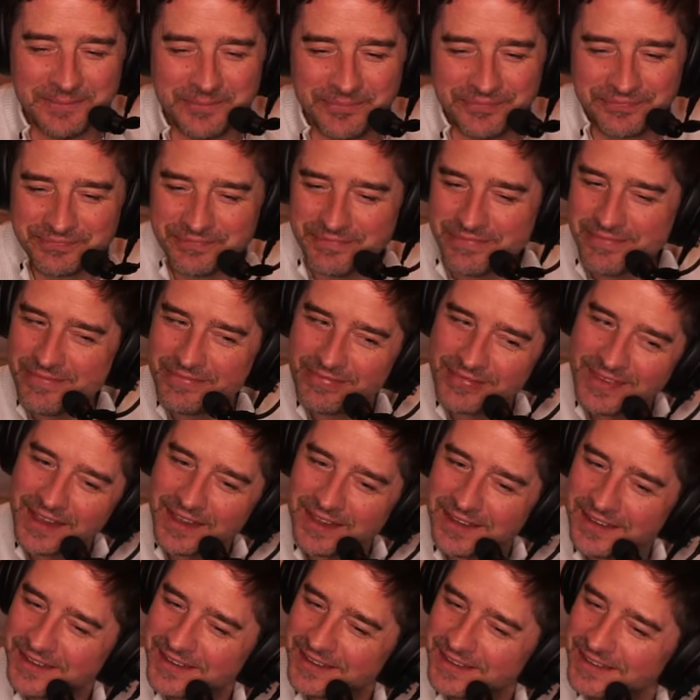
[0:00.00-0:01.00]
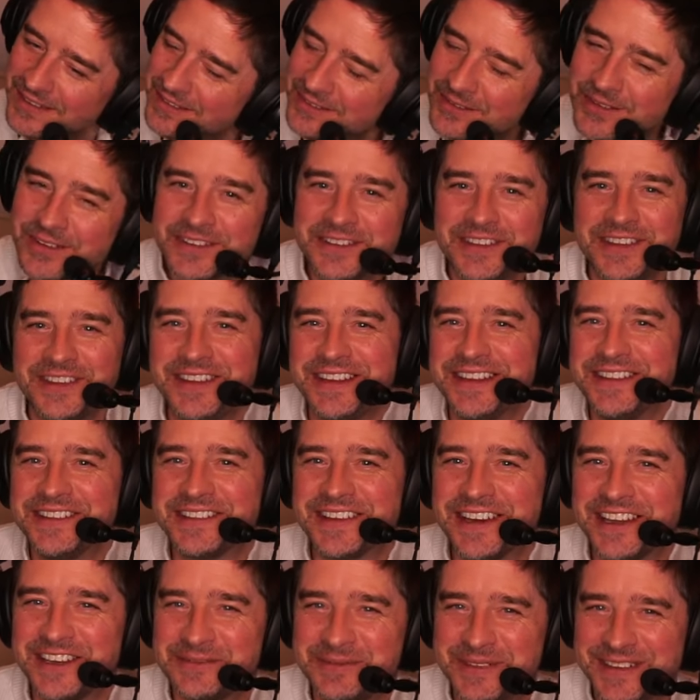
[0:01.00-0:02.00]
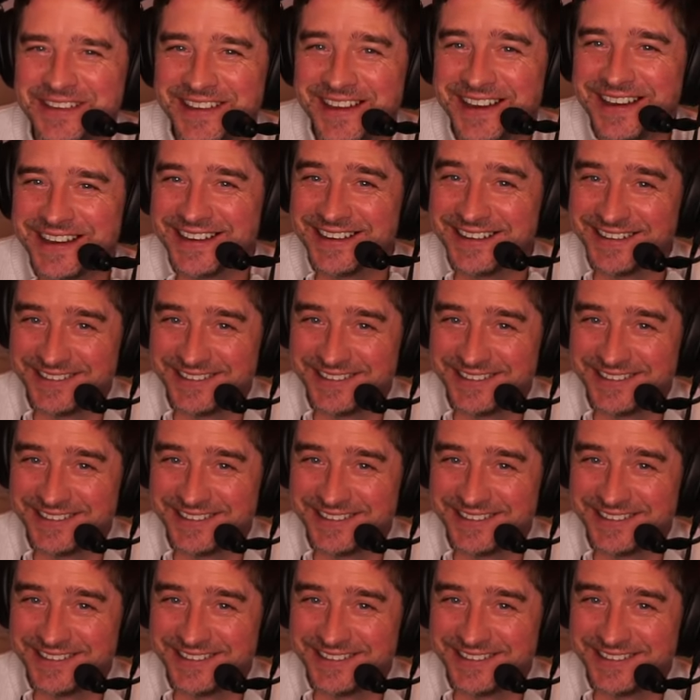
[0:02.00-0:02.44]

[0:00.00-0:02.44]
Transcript: this girl. You Can I see the inside of me tank?